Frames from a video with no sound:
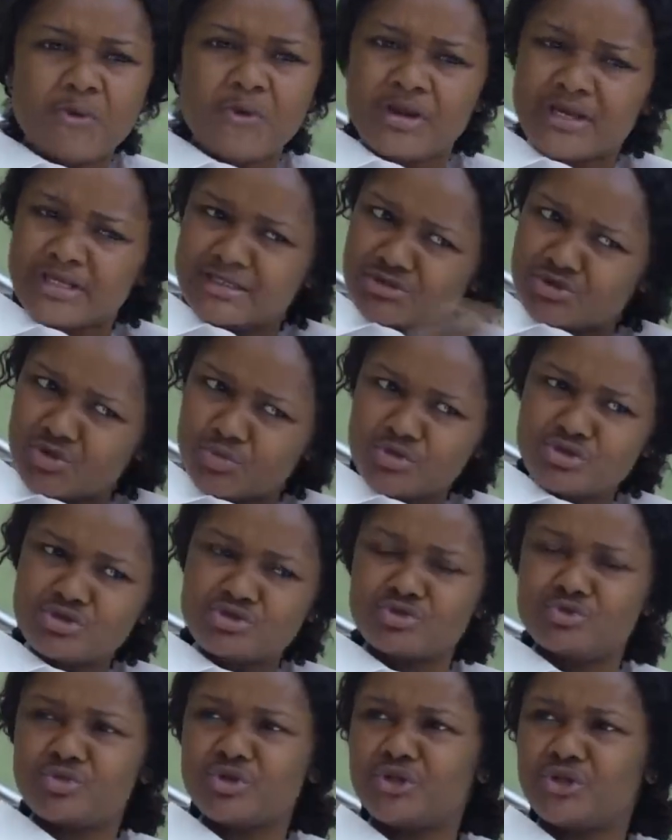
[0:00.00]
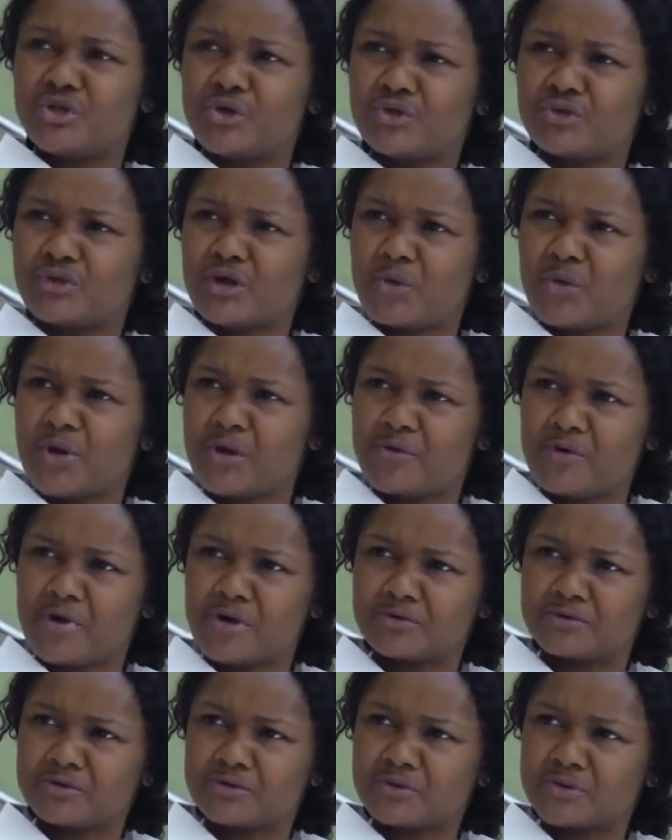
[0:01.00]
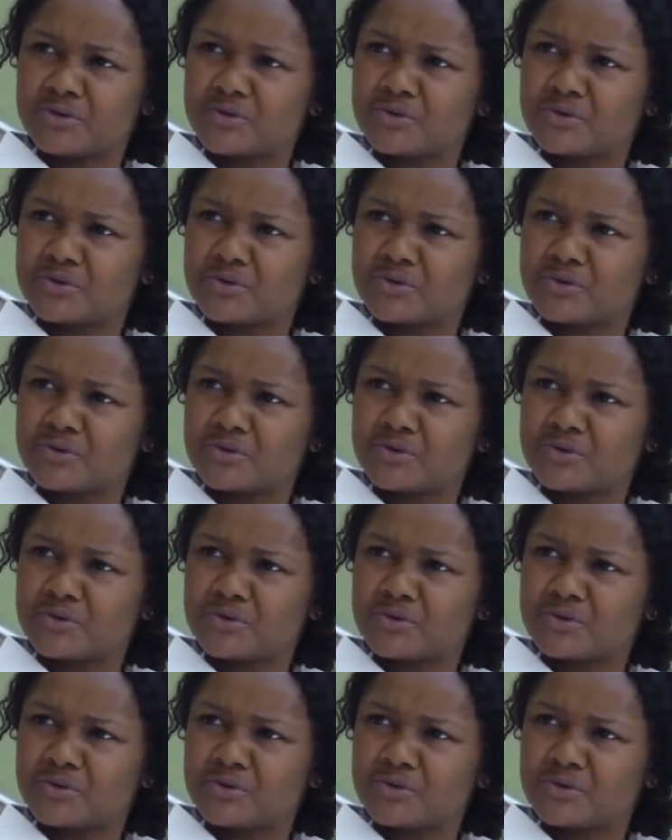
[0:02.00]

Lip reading: when it's supposed to be the other way around?